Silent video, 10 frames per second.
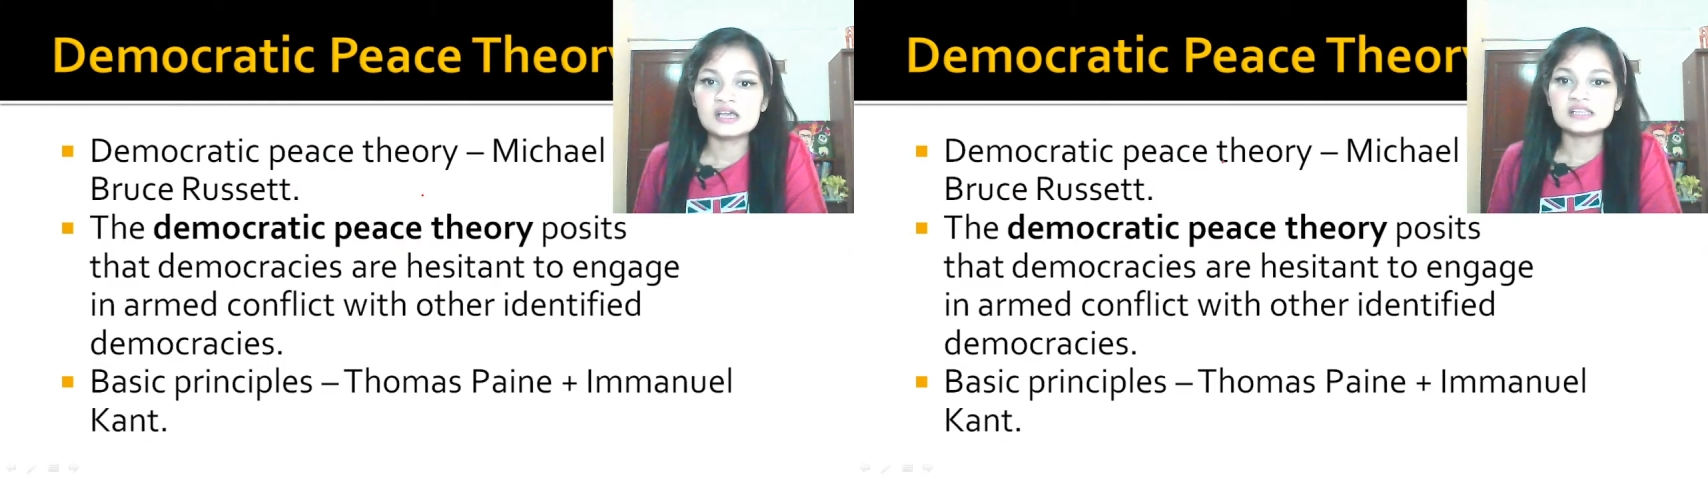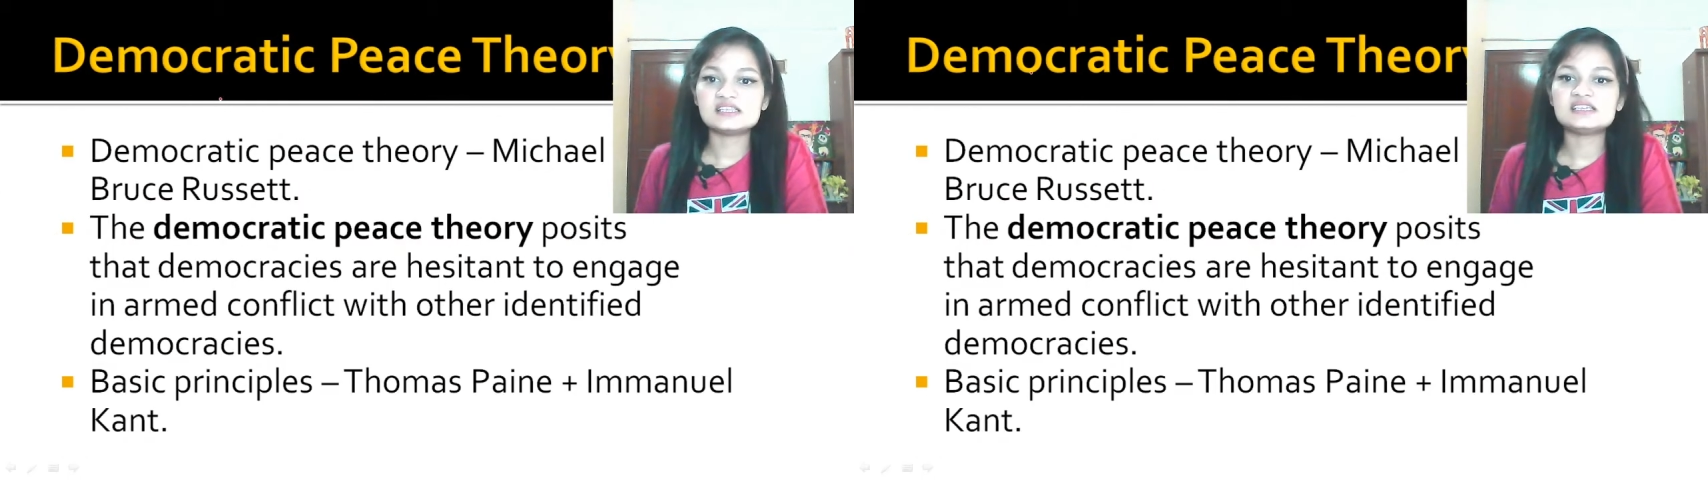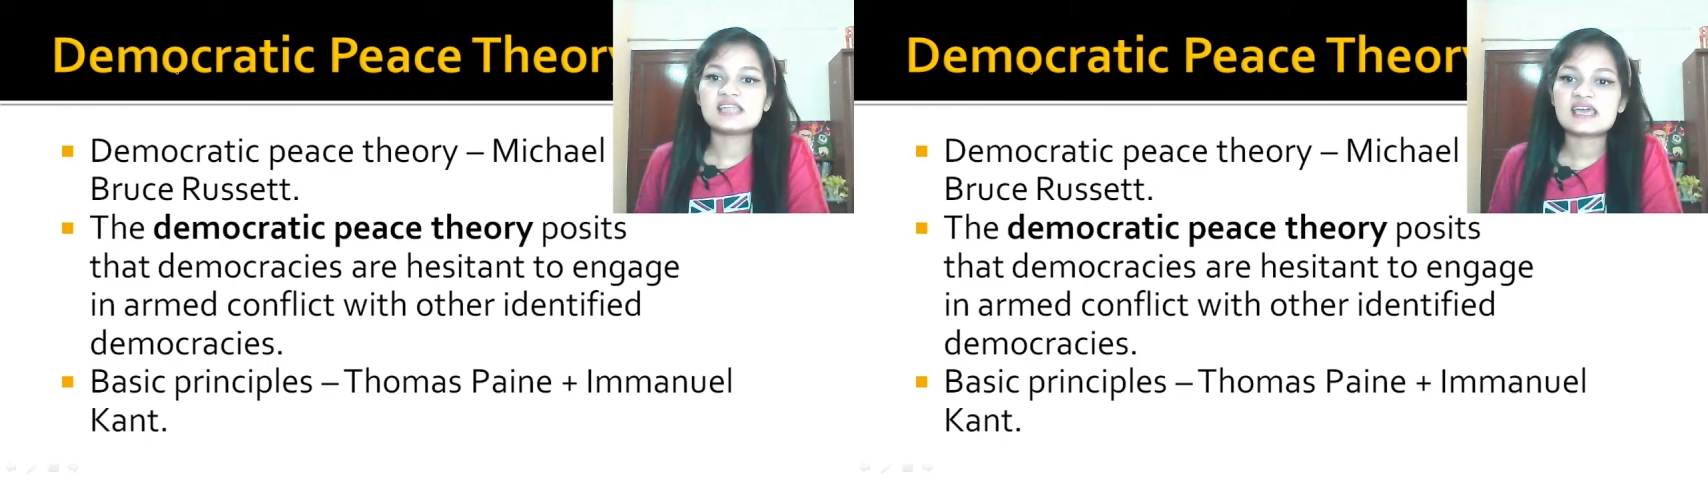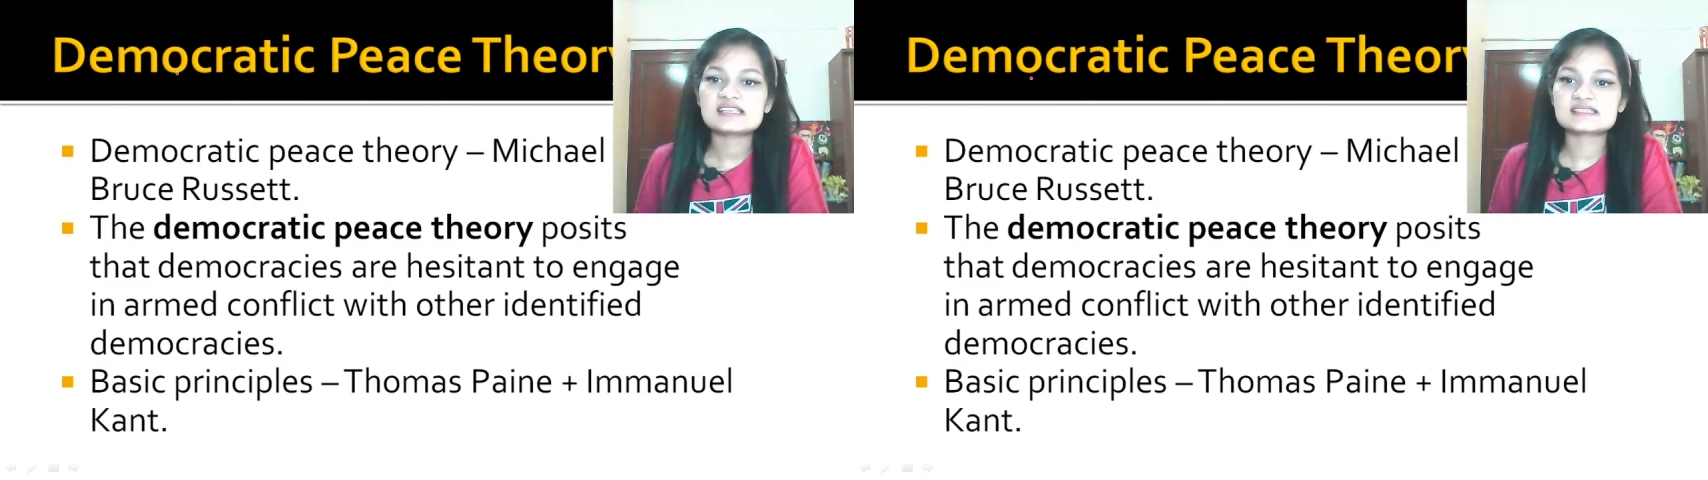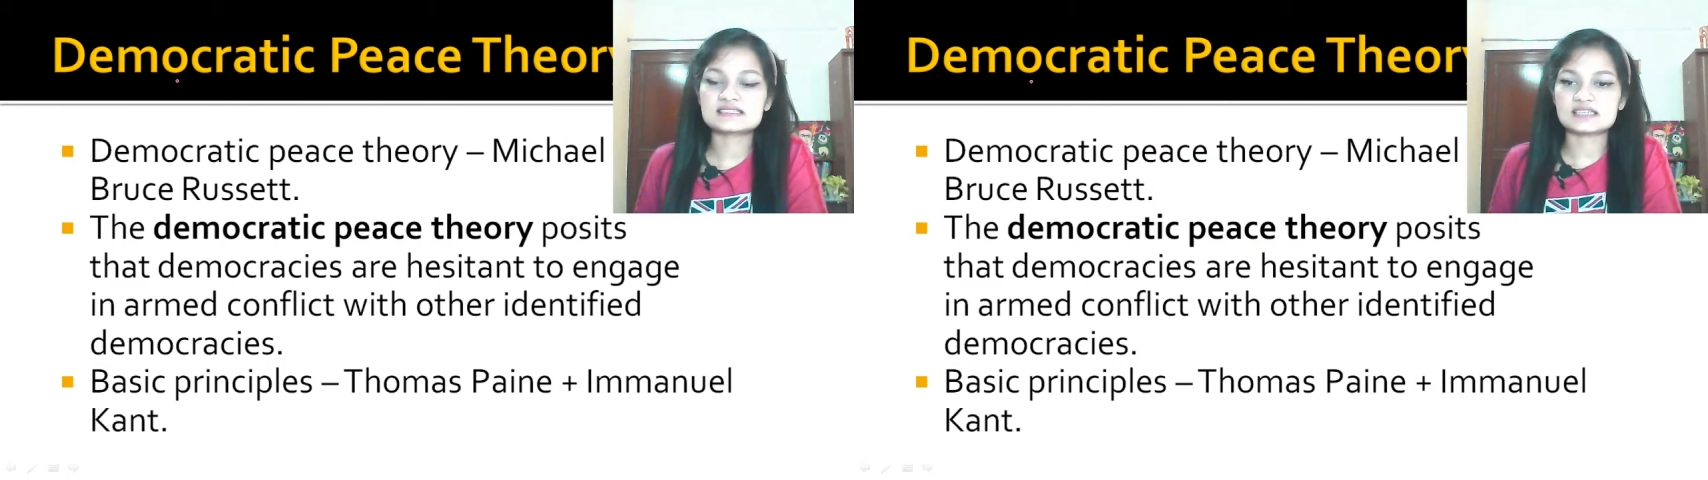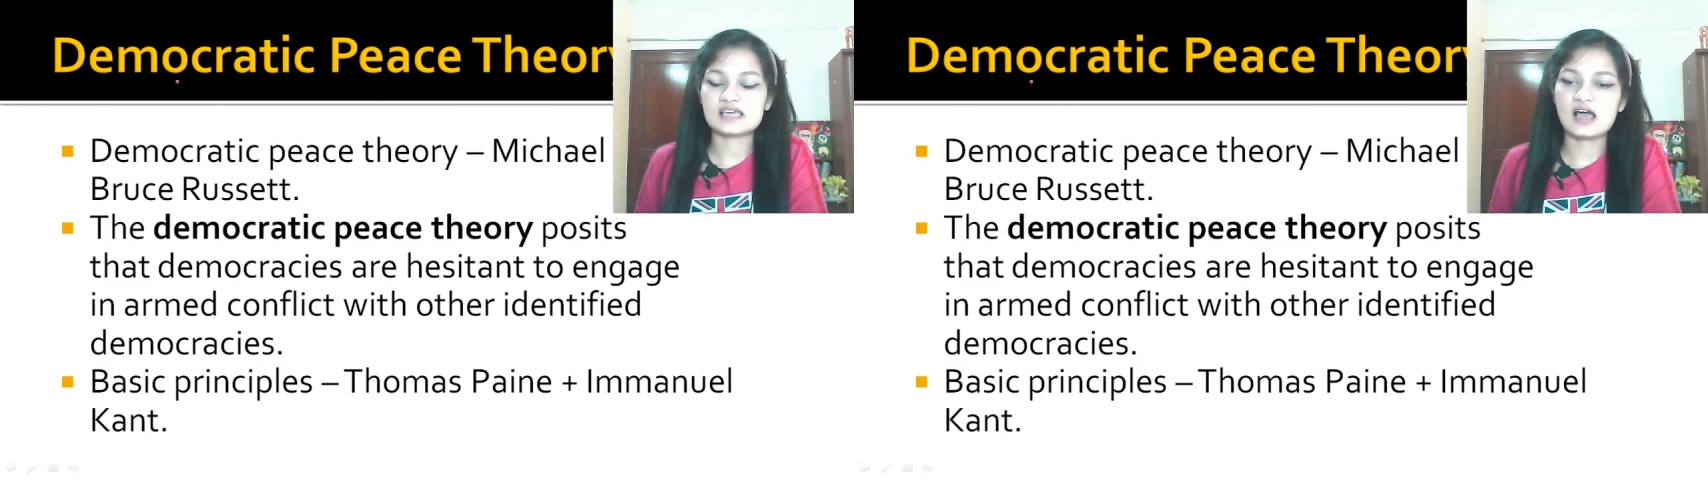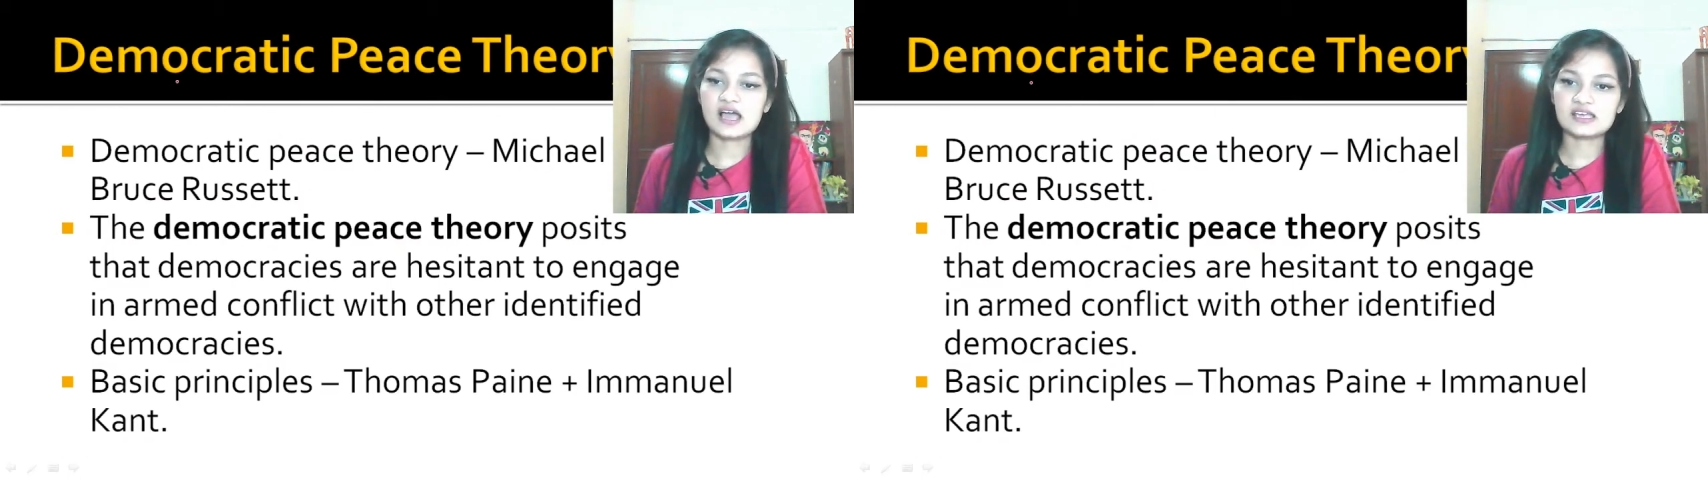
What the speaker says: The next I